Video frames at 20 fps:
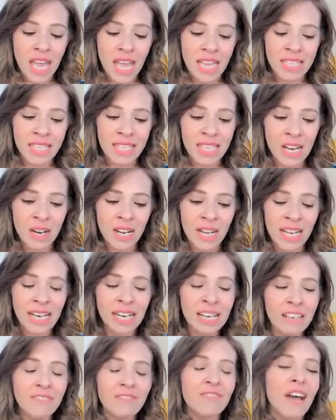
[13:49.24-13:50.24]
Is there
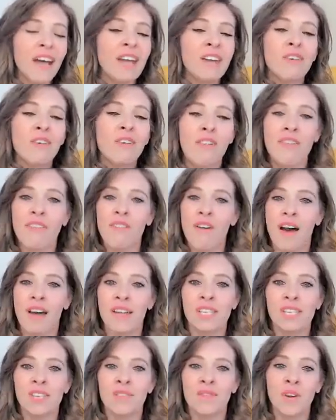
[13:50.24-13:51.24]
any final
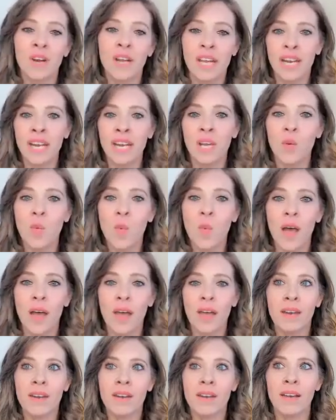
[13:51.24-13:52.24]
thoughts for
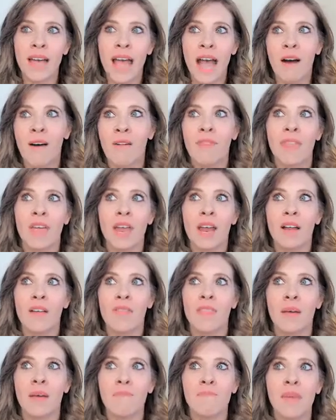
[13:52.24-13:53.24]
anyone out there
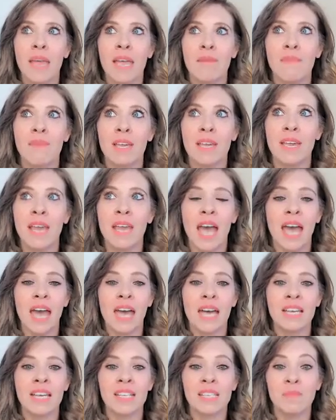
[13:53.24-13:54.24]
that maybe
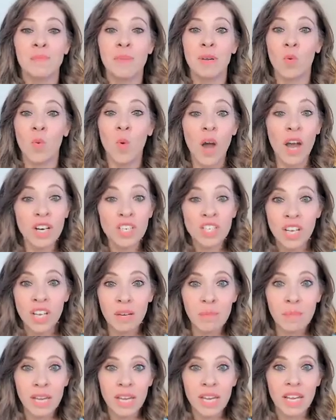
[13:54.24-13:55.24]
has been
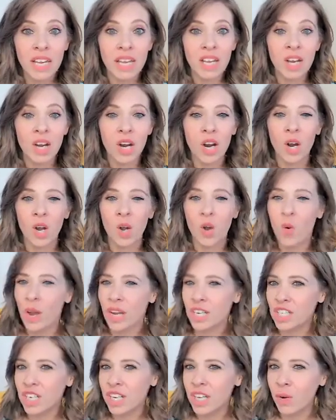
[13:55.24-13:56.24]
watching me or
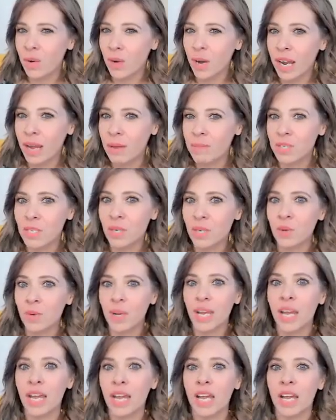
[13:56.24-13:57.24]
questioning what I'm
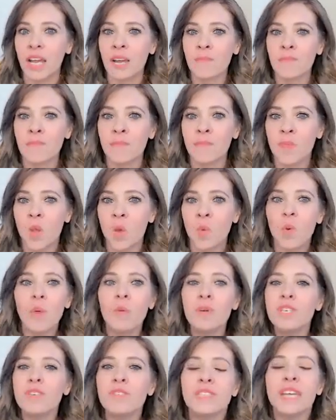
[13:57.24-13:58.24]
doing? What
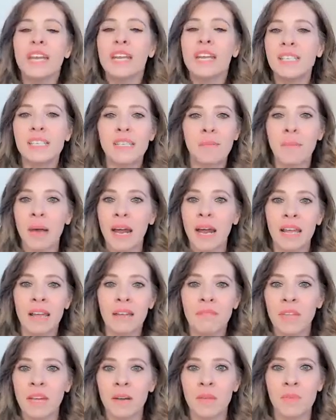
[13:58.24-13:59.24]
would you say to
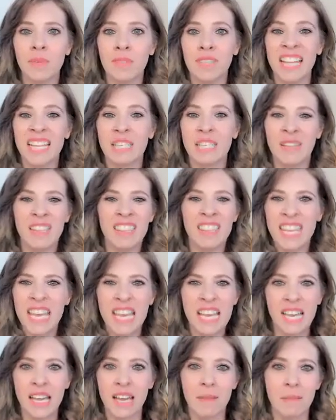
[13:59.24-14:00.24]
somebody that's been
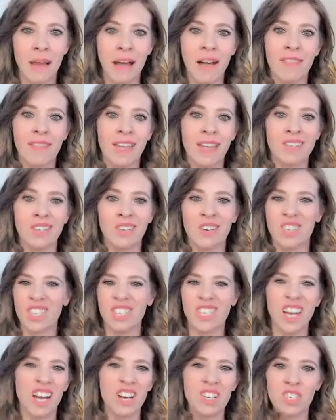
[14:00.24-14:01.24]
thinking about this or
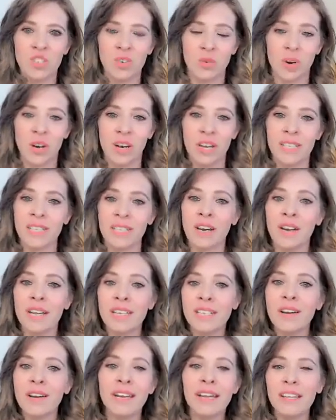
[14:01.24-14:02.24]
just not sure? Is
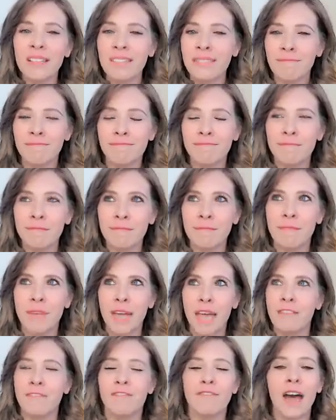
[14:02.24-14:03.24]
there any
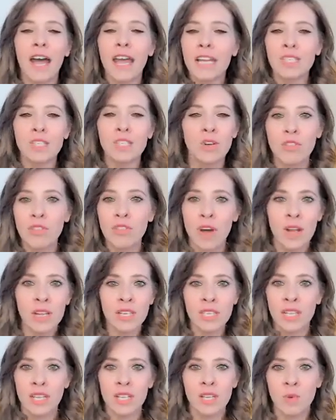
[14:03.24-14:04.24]
advice or
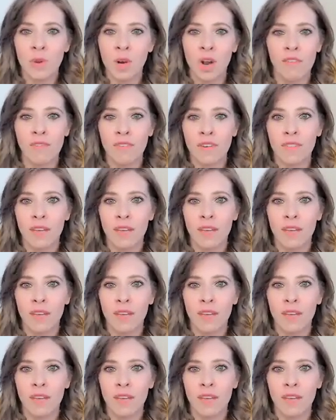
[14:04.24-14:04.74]
thoughts that you would offer